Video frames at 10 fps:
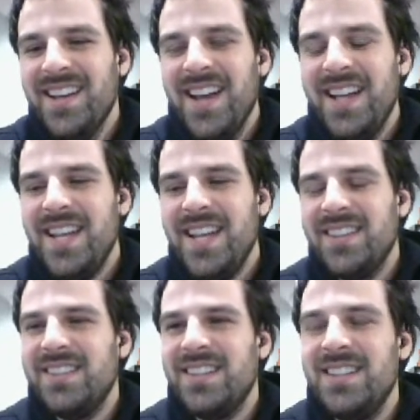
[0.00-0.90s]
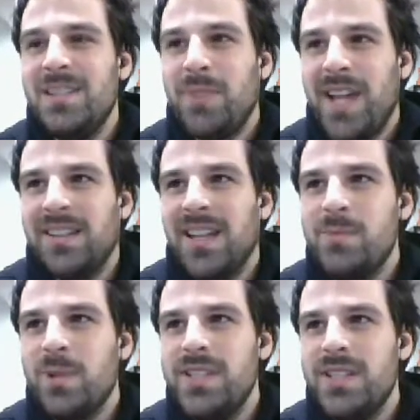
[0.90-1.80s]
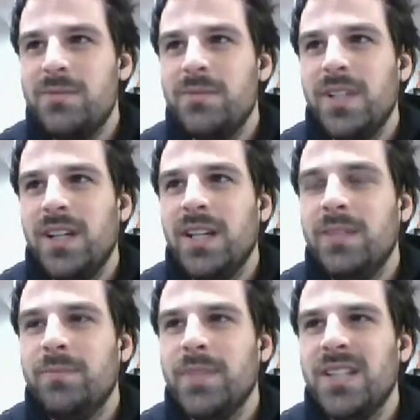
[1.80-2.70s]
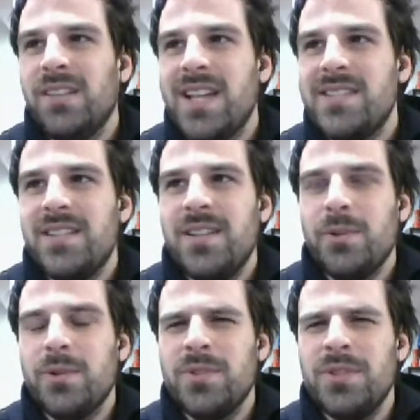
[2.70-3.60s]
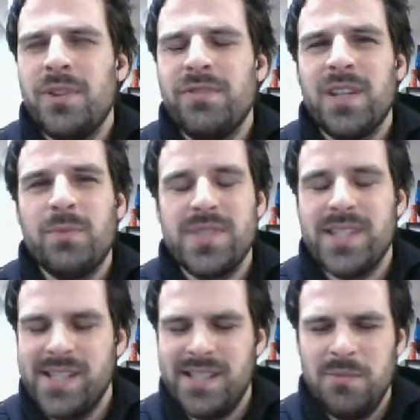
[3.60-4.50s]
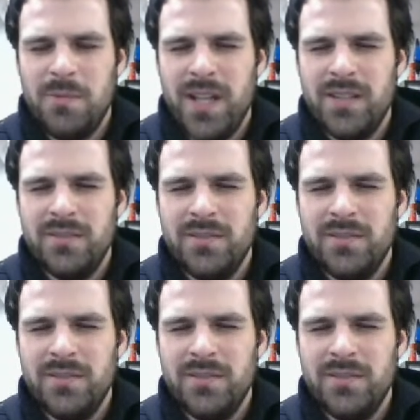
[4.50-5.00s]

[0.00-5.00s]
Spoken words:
And yeah, the thing that Black Library did in the last year or two, I forget precisely when,